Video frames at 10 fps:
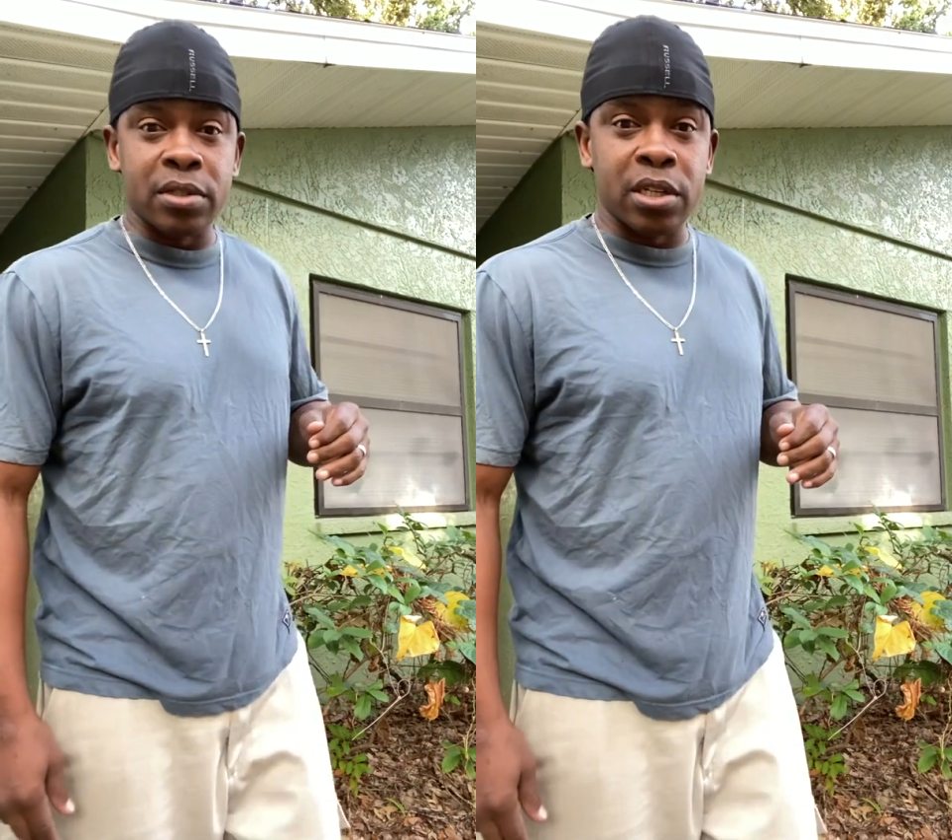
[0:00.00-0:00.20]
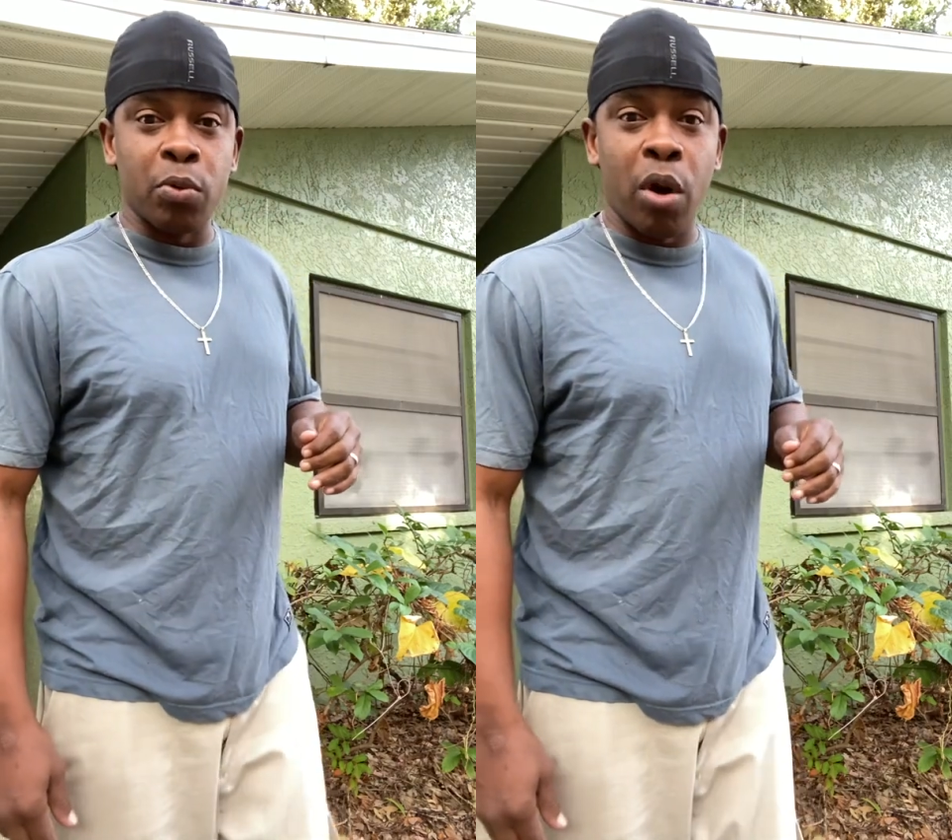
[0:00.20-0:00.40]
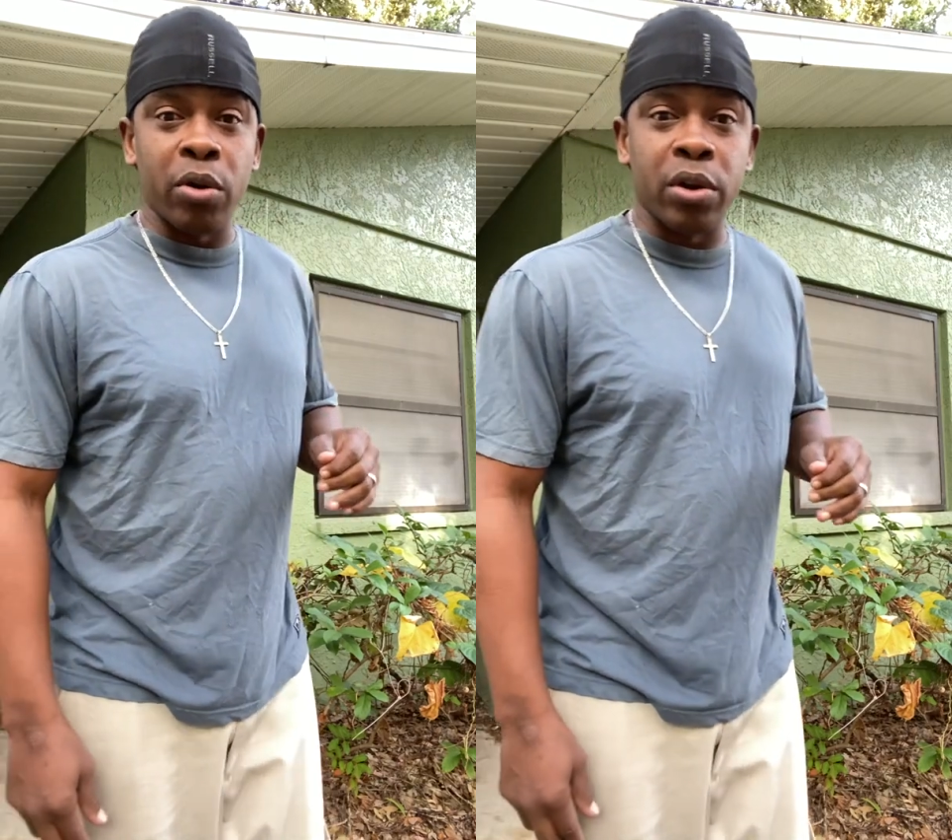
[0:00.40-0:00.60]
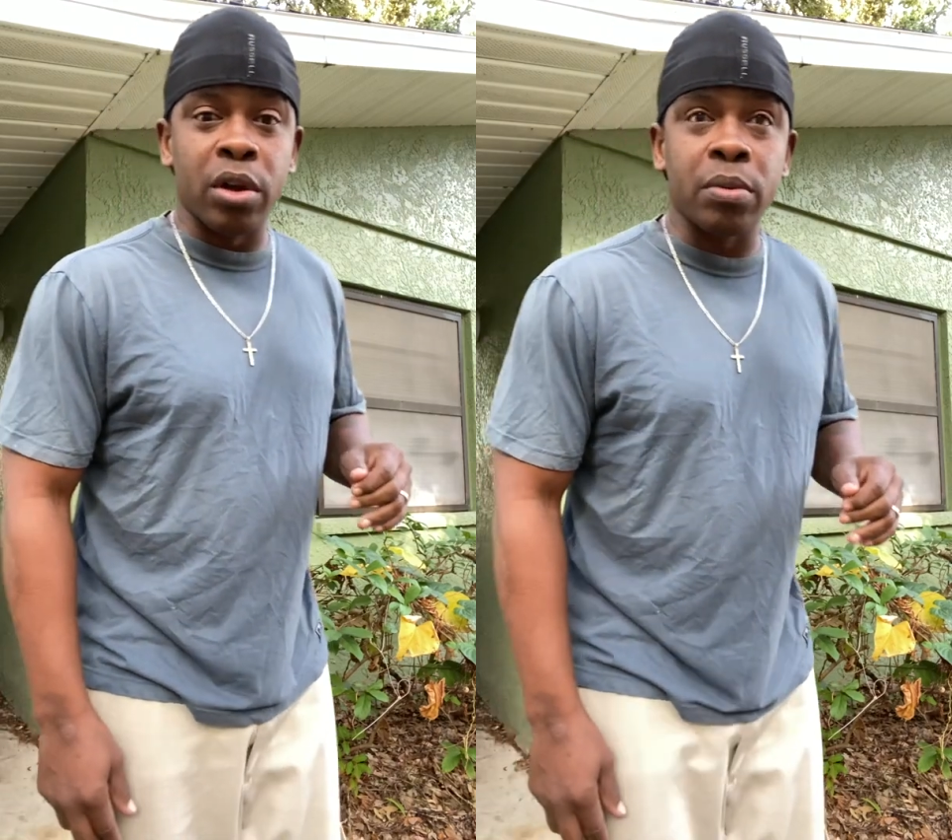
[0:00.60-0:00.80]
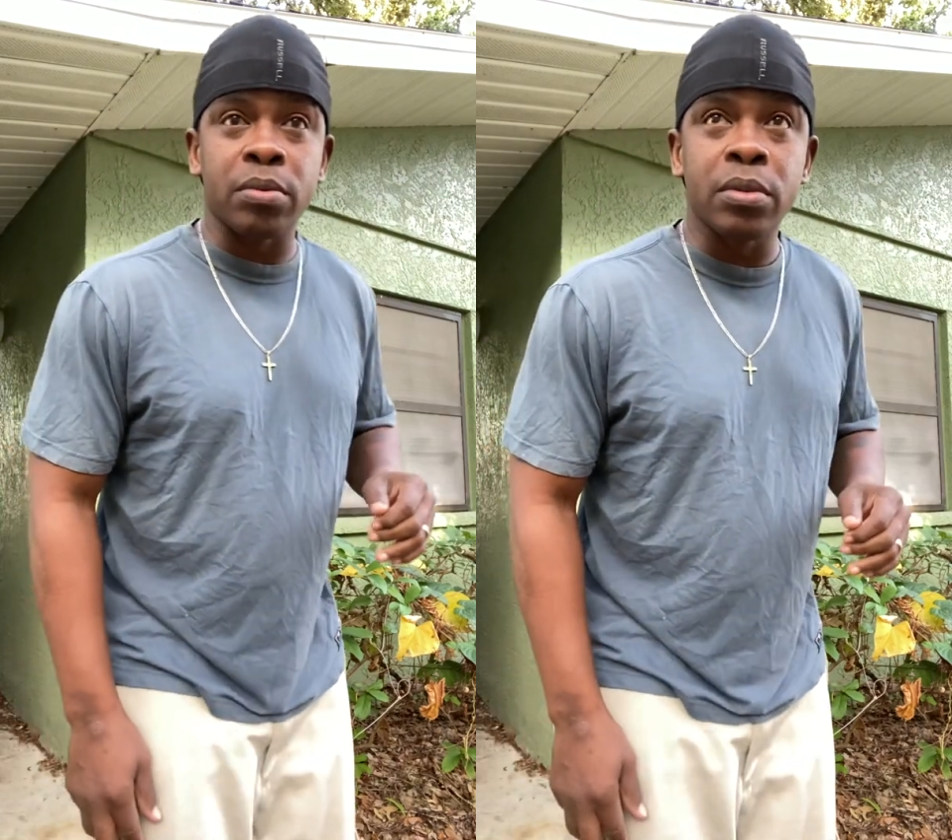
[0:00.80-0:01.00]
walked up.
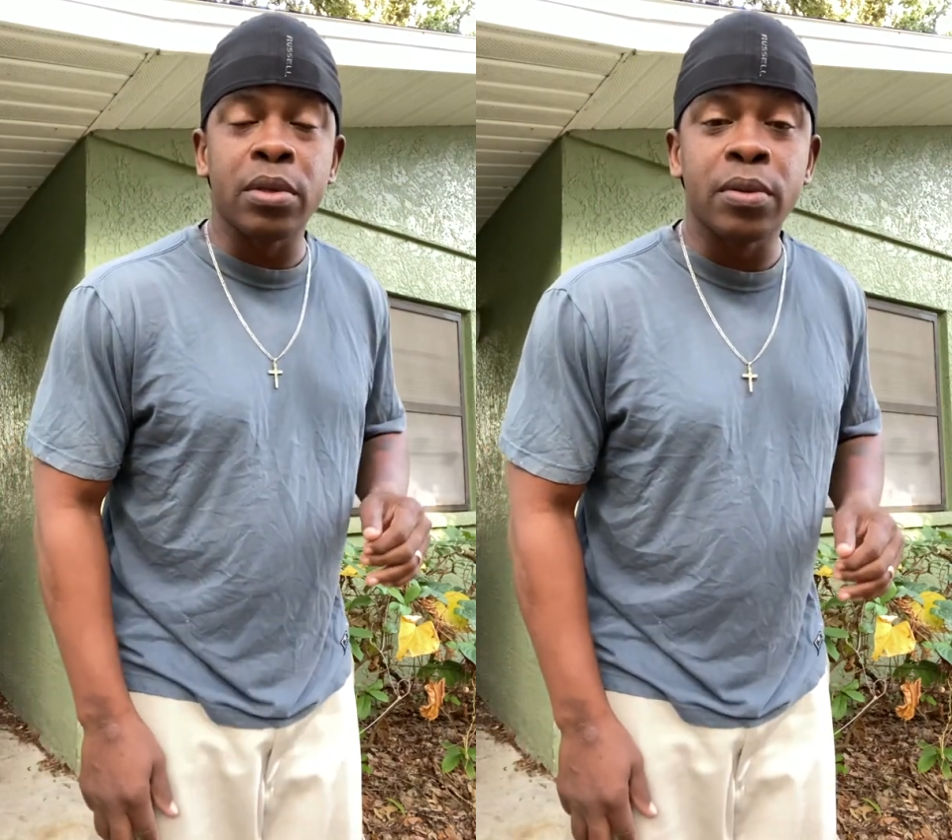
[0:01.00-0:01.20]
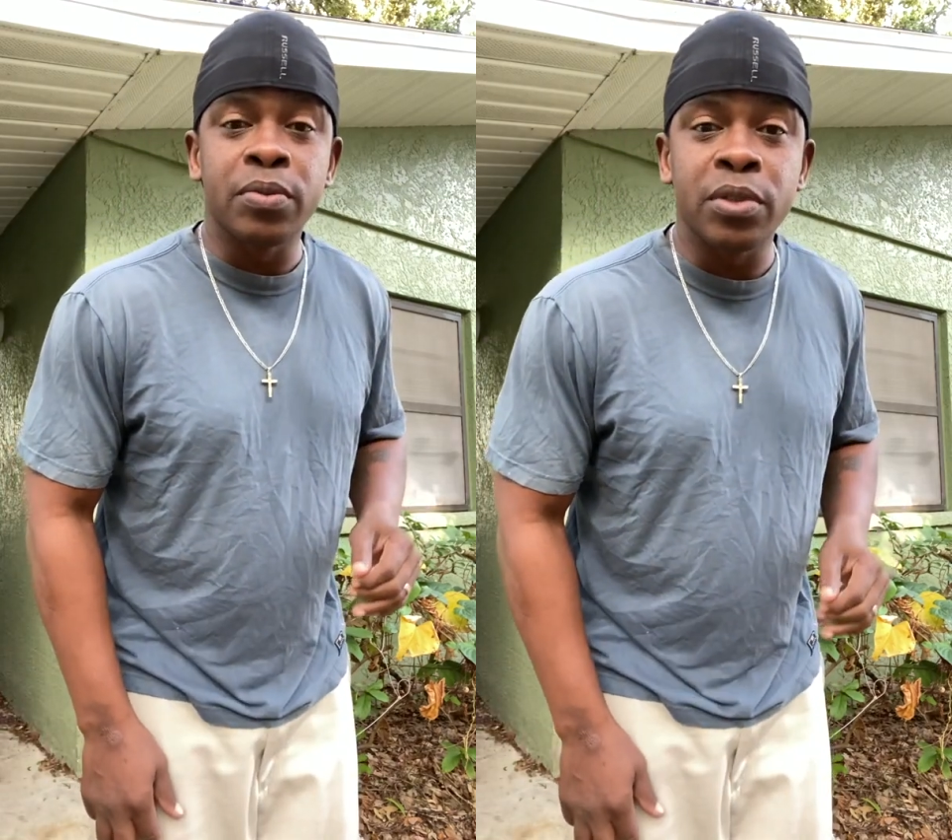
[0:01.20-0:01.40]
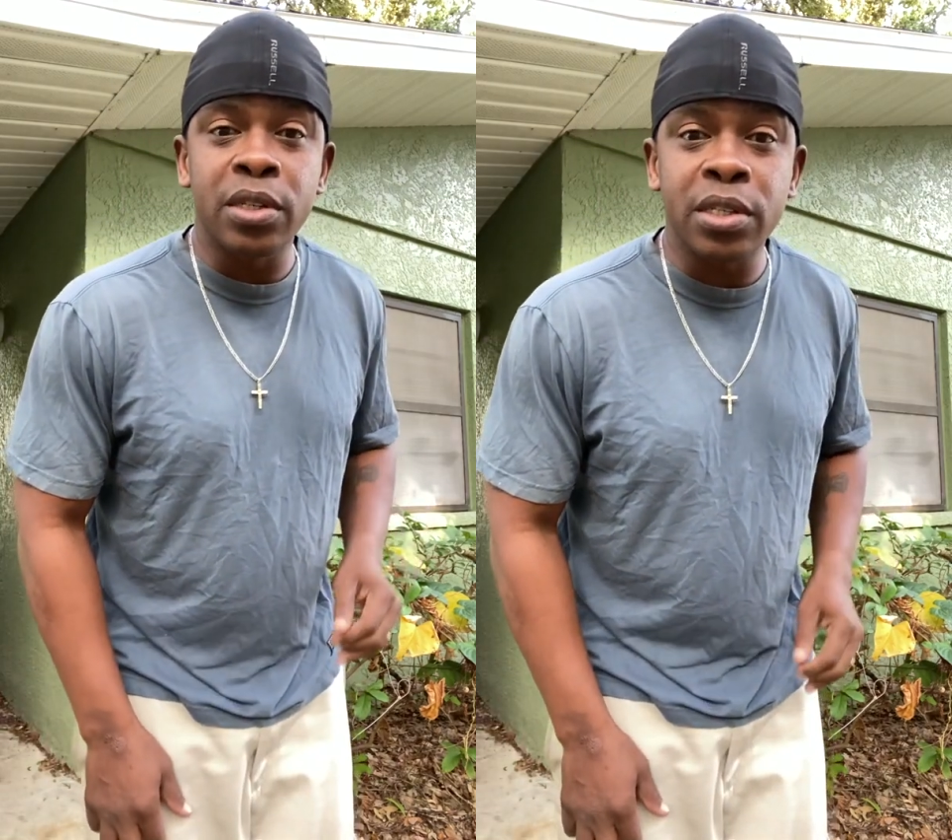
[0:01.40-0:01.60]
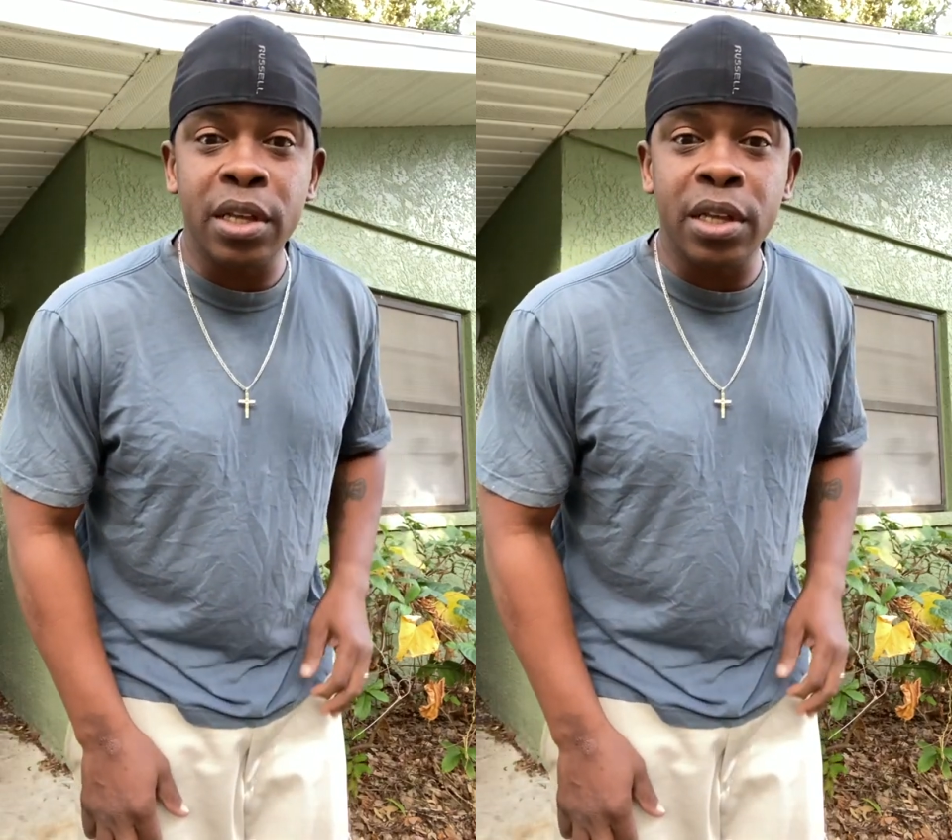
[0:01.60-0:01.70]
She say,